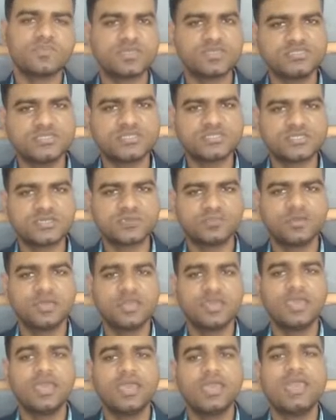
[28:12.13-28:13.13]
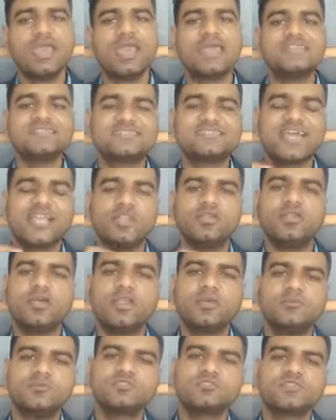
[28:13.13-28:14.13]
system, and cellular
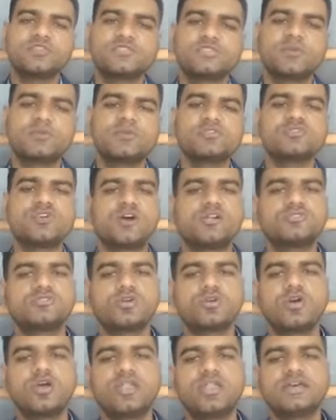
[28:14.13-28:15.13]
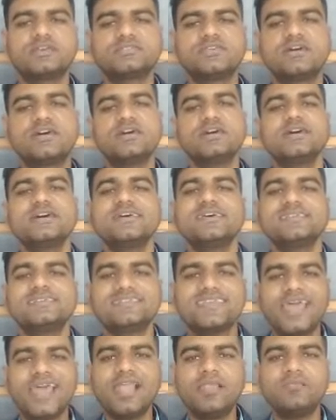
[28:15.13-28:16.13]
immune system is also called as a
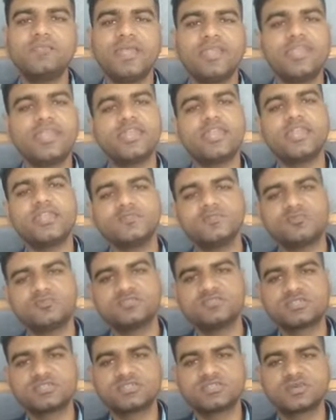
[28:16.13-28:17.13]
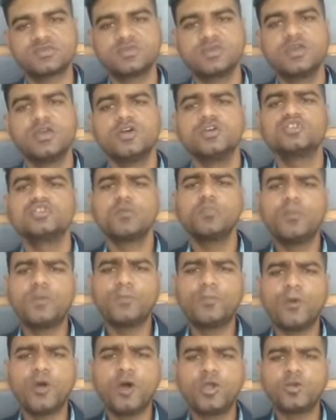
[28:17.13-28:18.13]
cell mediated immune system. So
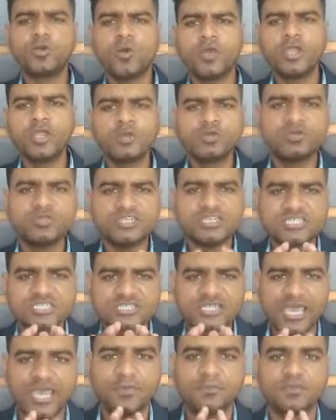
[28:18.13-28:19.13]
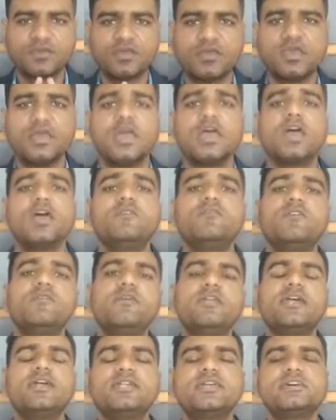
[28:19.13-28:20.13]
before going to this type, we
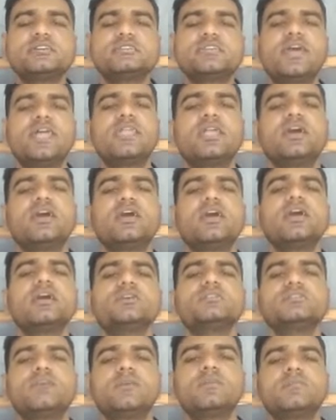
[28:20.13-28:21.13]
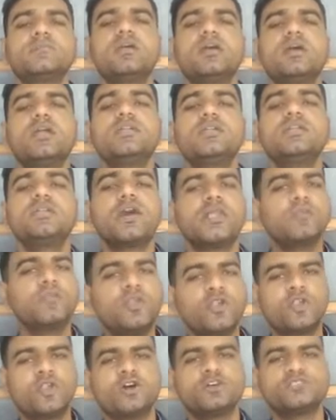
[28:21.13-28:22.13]
will understand some
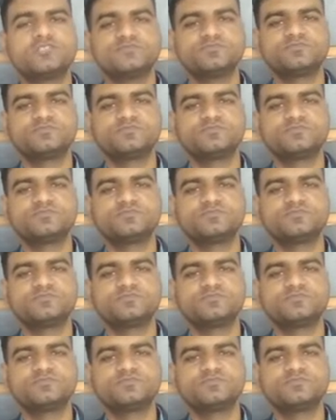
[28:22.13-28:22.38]
terminology.